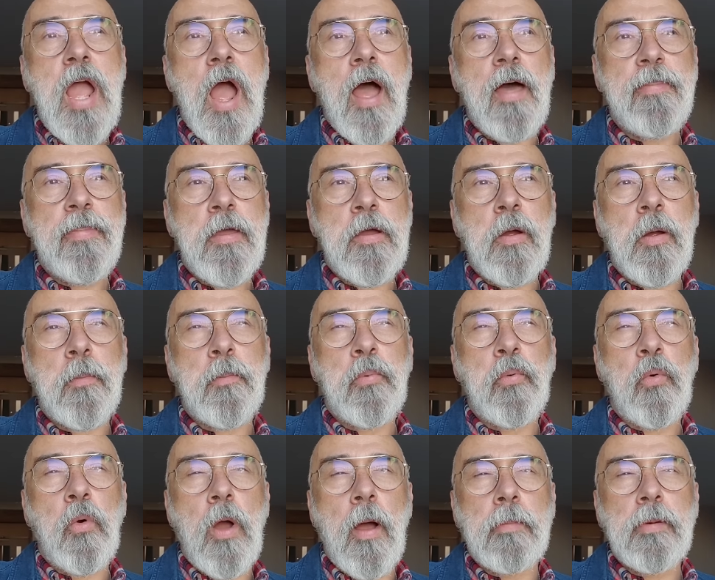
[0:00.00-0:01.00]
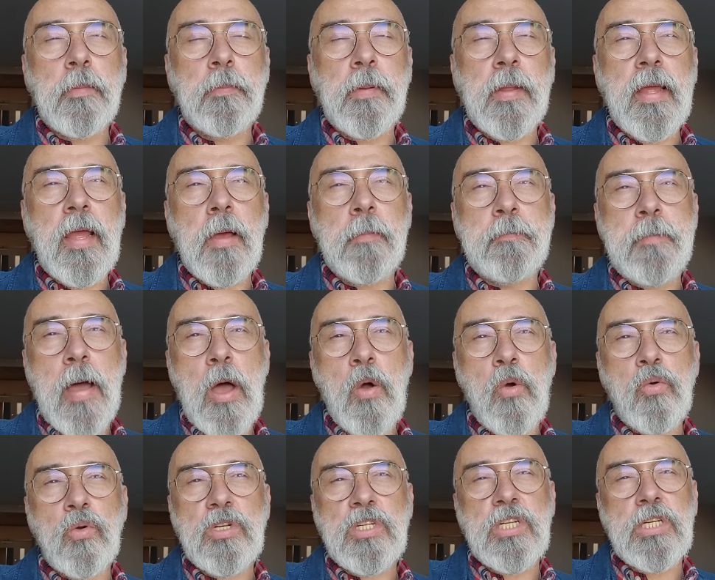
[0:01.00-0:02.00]
got there probably
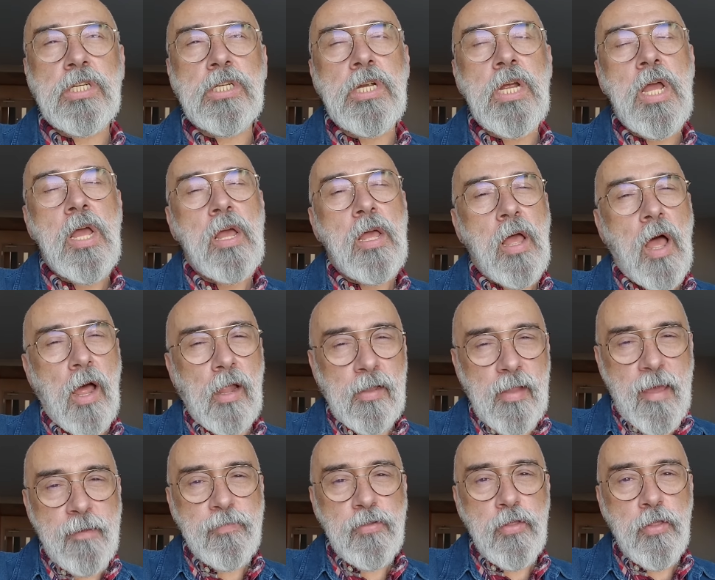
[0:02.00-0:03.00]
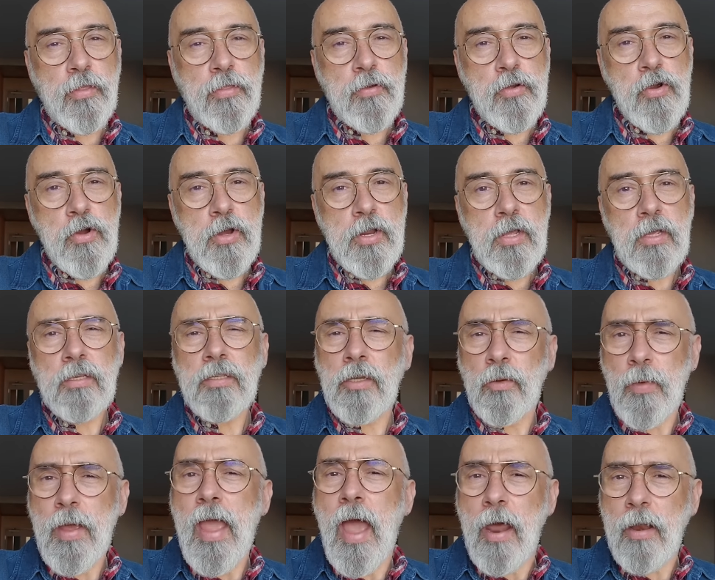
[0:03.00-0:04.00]
about 11:30.
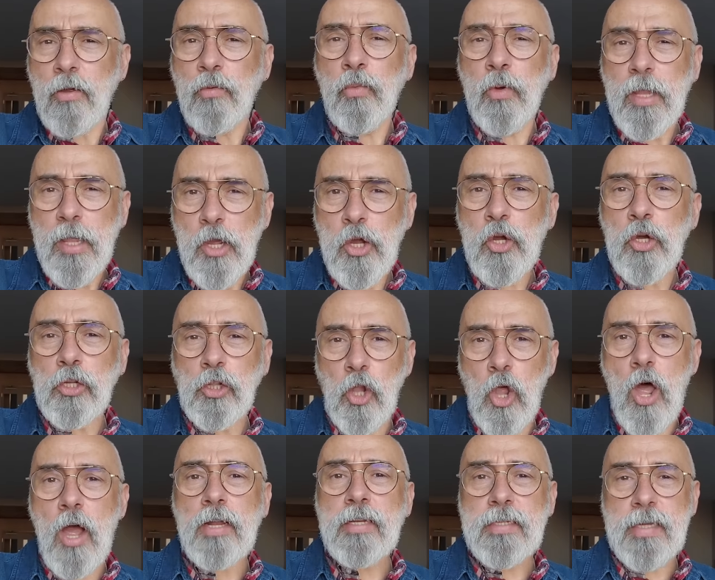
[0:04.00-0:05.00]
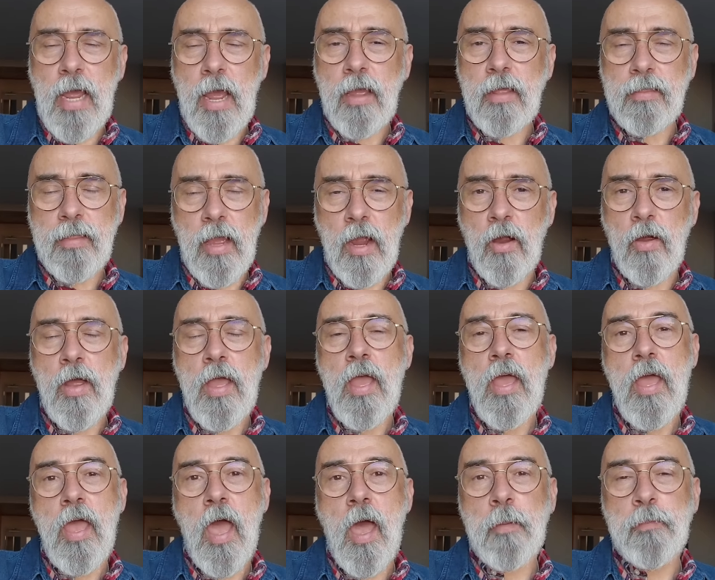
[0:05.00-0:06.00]
So we had a really good long day there
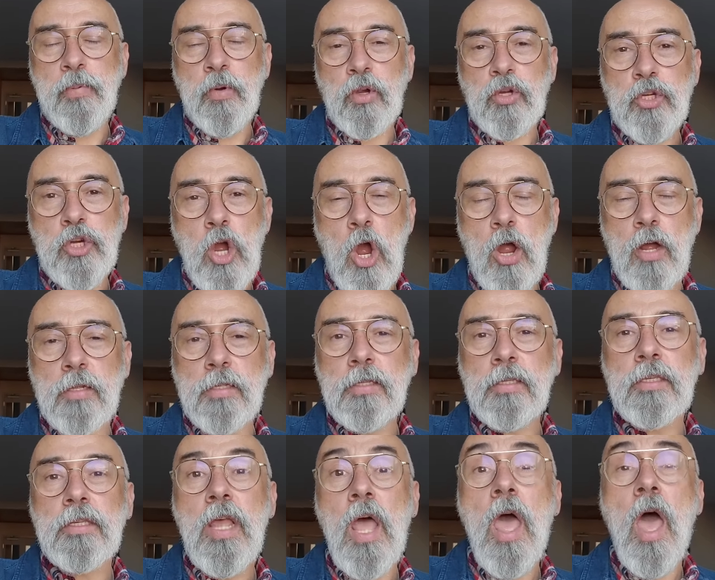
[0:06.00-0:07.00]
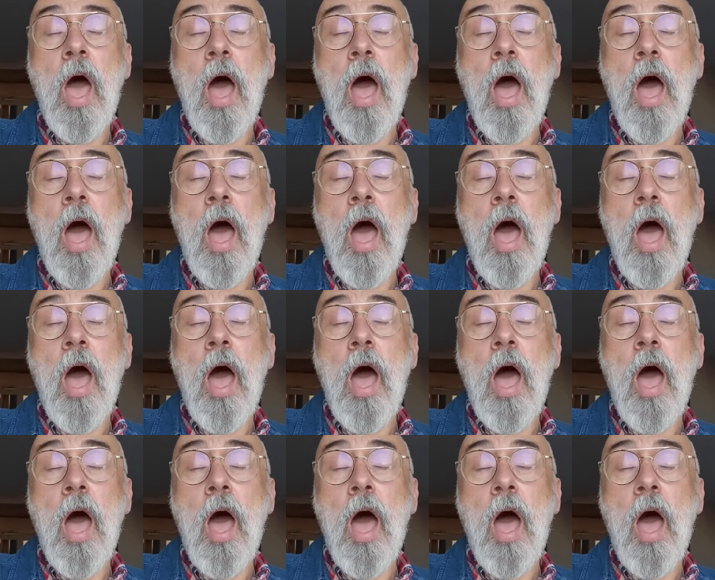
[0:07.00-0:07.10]
at Busch Gardens.